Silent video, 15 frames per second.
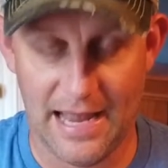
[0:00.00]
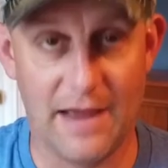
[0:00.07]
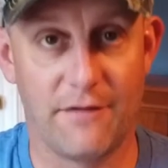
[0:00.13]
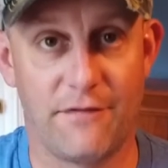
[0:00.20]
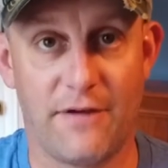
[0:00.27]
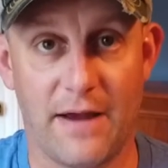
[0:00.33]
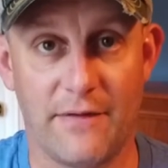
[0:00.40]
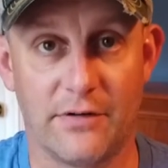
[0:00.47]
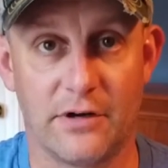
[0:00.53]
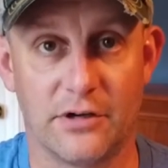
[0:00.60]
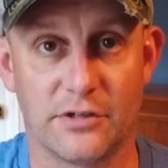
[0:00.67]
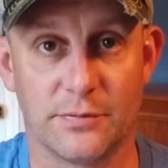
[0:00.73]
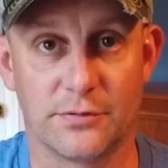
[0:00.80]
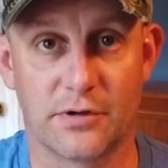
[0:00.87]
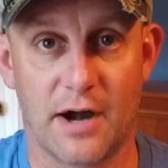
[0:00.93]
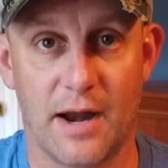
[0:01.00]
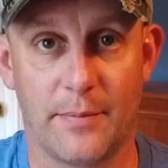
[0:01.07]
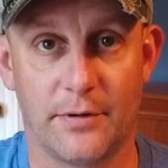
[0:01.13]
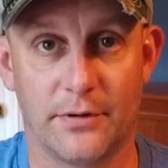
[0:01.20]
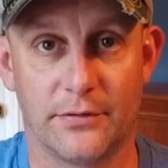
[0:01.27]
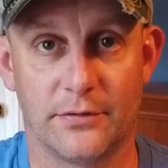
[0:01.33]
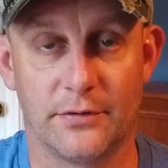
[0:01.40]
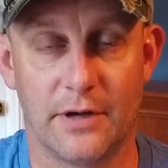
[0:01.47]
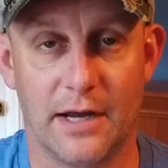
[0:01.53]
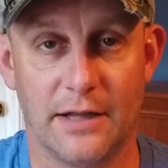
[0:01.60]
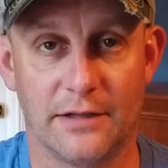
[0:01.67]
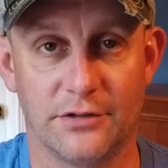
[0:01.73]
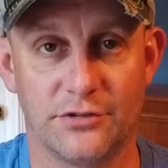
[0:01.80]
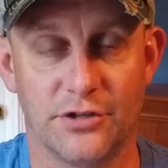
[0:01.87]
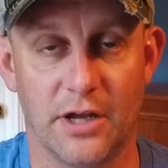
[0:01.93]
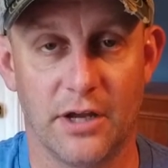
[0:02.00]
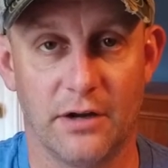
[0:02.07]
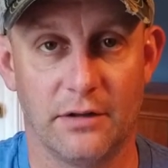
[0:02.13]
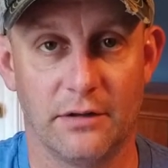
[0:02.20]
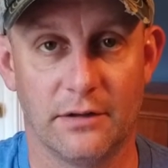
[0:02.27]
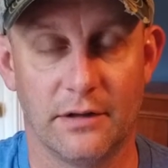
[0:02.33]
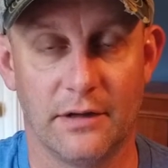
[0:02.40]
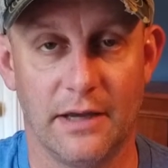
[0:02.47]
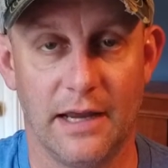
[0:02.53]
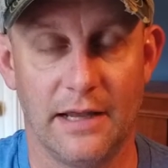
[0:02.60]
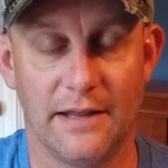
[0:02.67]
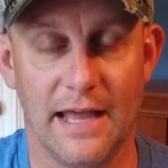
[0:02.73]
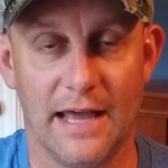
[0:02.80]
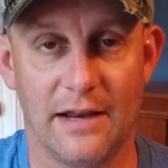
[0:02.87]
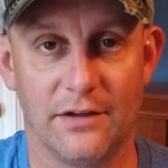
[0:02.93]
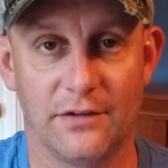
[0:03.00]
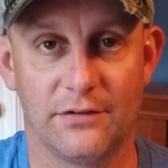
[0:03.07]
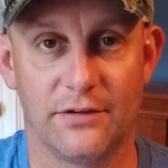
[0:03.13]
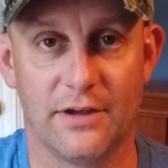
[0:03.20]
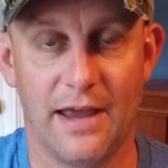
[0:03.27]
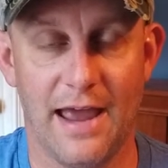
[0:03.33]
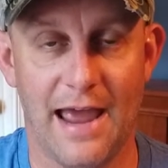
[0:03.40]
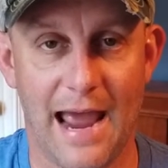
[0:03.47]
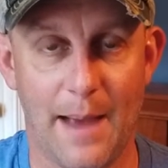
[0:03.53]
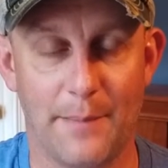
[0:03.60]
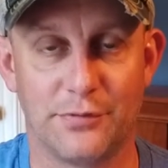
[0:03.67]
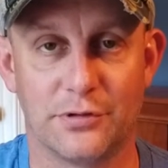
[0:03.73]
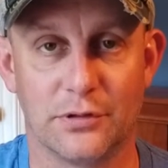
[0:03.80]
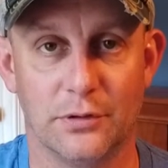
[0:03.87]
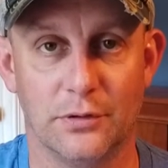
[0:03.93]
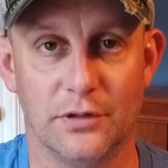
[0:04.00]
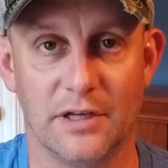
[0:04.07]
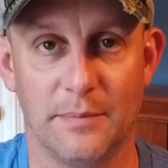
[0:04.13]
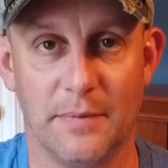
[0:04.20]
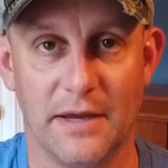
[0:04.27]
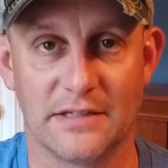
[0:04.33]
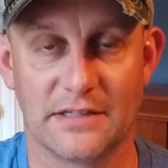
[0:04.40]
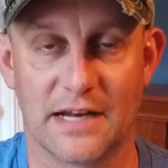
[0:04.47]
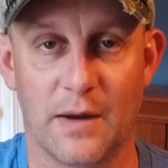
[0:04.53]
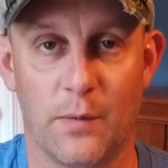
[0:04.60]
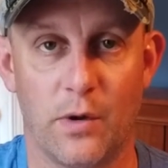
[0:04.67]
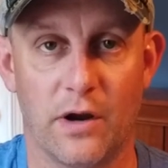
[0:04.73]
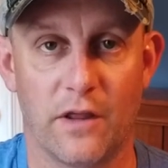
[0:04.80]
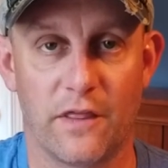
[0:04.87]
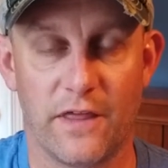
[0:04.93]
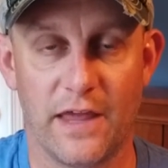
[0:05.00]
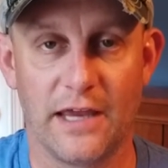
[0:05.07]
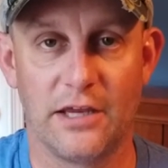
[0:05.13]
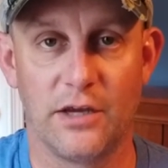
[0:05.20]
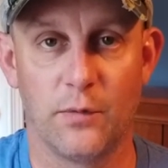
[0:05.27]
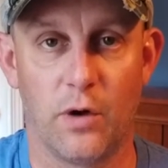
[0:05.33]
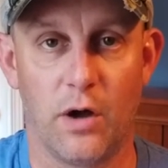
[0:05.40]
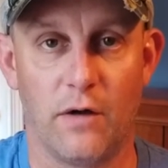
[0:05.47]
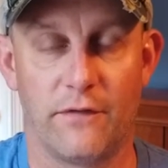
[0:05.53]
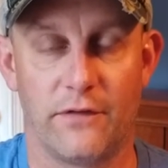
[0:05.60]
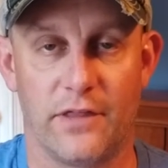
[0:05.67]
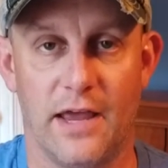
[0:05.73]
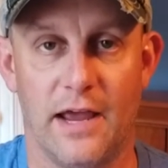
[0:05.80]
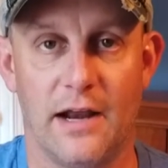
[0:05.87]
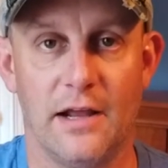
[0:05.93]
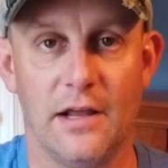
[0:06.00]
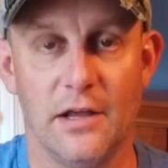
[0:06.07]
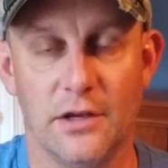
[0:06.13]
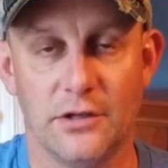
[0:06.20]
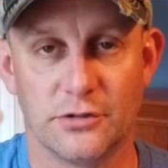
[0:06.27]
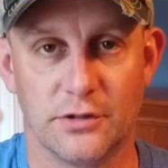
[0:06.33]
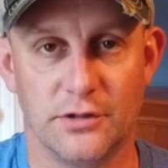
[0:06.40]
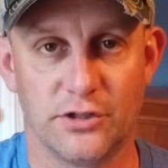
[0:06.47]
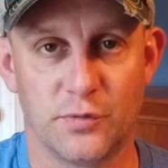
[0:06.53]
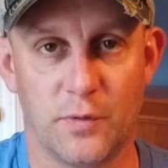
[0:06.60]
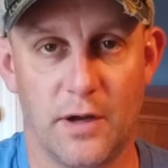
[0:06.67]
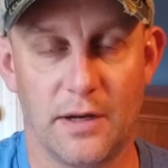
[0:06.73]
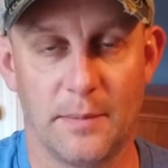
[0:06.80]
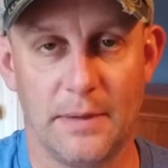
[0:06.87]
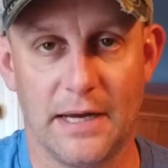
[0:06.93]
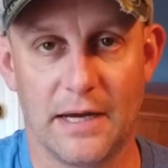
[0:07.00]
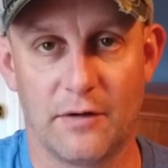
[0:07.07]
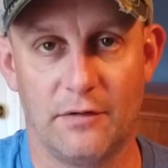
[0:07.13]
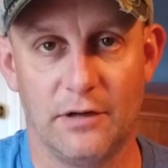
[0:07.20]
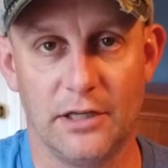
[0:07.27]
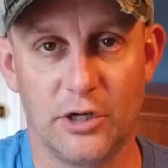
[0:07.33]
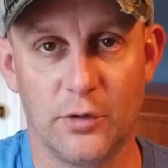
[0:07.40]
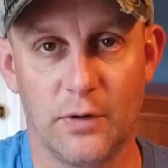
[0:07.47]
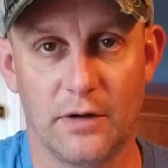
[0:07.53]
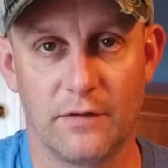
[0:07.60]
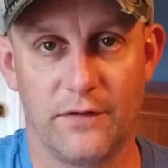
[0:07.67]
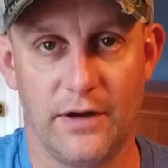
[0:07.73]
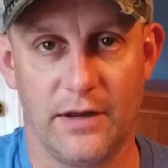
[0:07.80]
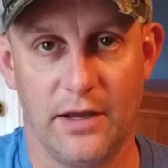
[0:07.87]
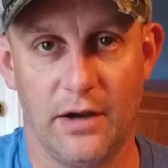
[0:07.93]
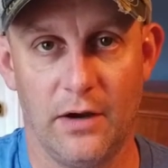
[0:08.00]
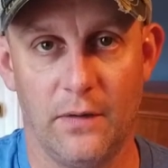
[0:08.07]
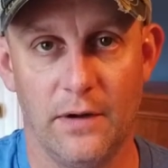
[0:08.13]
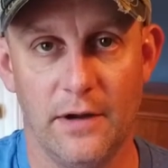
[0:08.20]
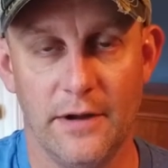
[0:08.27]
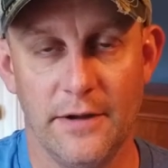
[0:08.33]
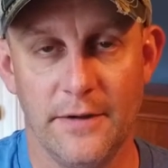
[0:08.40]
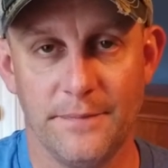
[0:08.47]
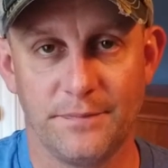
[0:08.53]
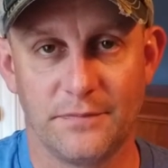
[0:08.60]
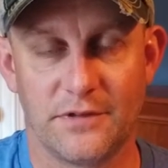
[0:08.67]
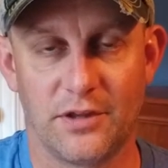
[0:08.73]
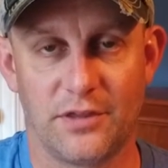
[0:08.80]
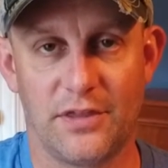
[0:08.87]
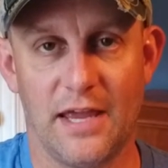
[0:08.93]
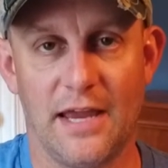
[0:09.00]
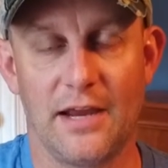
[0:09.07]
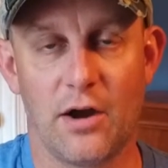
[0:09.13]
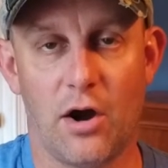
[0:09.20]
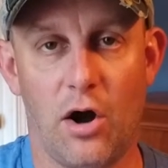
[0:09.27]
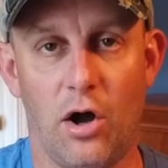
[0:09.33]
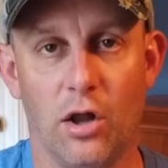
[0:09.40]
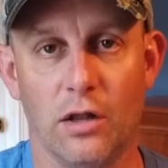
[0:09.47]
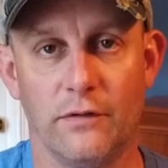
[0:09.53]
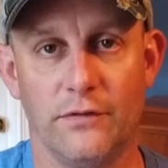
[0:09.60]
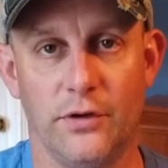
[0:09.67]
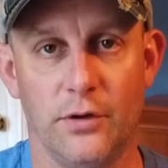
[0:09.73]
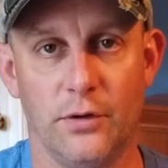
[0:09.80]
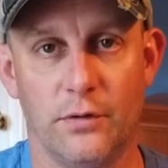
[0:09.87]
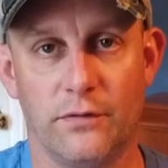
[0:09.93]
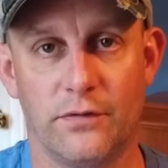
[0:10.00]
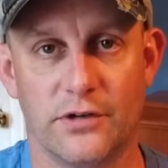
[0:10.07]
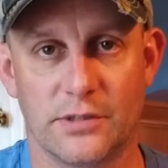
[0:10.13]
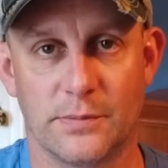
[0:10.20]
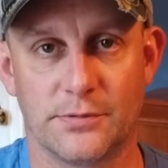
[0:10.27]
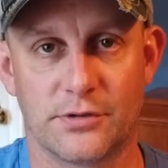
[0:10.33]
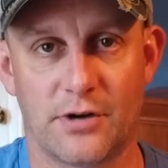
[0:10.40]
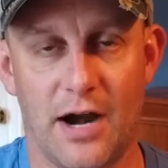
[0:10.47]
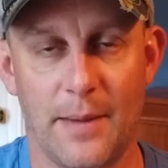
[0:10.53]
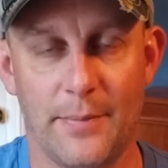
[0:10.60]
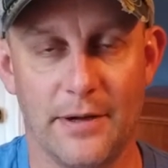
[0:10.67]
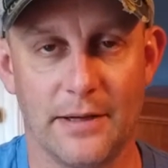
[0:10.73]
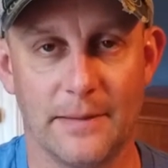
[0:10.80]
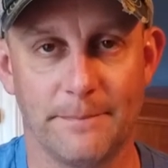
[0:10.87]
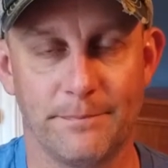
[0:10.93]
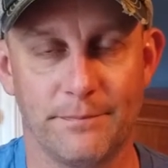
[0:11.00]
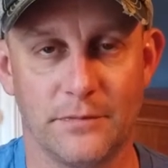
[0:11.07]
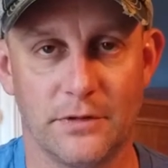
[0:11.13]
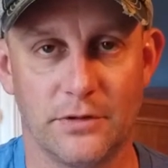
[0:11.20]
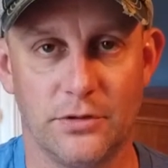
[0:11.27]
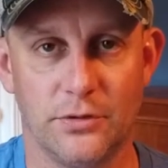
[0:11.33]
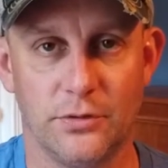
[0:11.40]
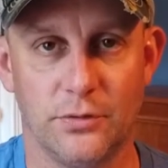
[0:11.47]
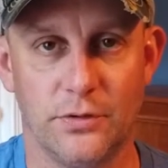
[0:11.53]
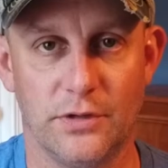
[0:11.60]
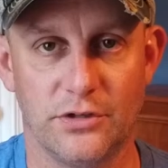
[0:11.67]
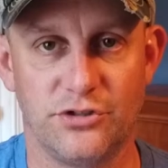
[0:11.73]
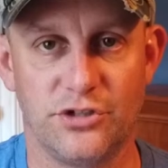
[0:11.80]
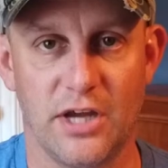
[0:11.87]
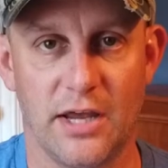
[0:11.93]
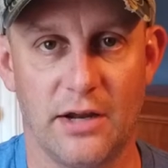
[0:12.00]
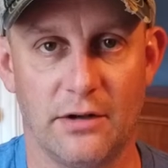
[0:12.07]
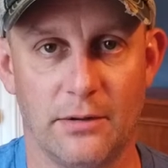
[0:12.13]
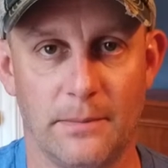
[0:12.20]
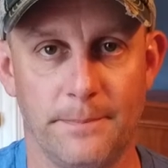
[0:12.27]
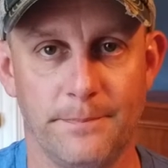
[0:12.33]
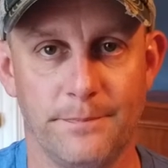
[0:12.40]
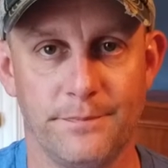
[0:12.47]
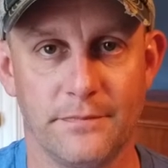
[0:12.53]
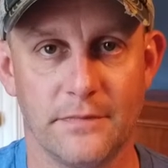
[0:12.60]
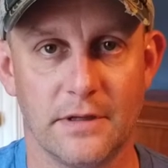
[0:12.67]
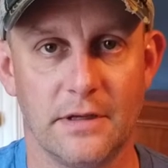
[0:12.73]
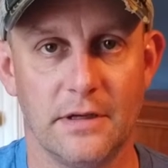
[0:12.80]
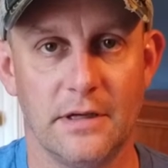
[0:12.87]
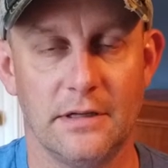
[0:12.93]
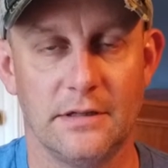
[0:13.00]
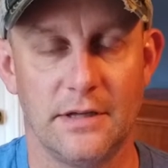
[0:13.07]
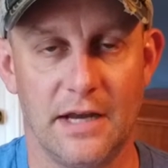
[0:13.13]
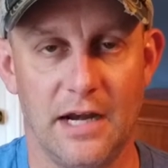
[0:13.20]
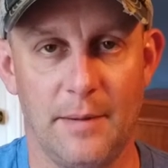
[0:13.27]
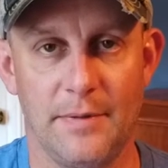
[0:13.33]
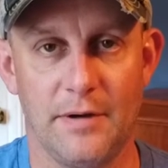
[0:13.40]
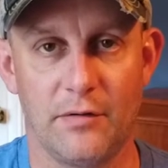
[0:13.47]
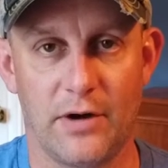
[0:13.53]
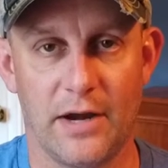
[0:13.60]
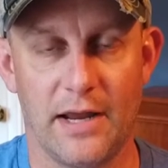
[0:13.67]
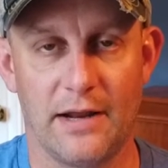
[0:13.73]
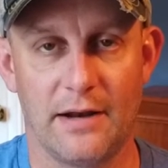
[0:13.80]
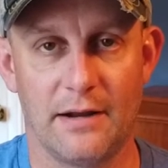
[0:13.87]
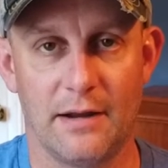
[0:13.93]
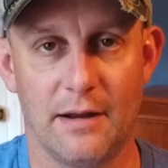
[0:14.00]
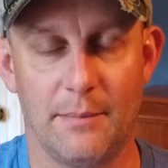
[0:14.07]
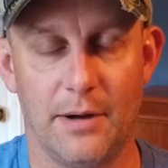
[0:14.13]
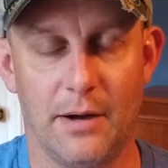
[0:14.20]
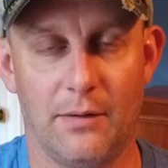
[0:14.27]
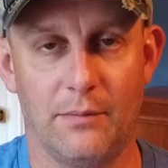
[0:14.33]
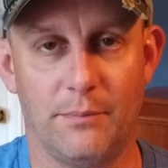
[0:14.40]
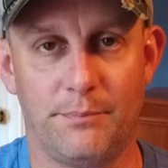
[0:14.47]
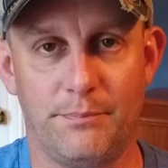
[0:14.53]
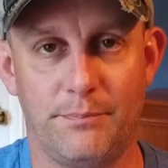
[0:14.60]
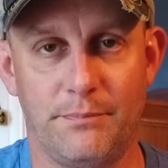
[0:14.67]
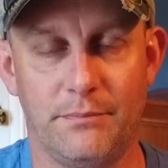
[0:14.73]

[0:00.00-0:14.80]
I have 500 subscribers on this channel, and that is absolutely amazing. I want to thank you all for that. So I just wanted to make a really quick video to thank all of you for subscribing to this channel to hear me rant about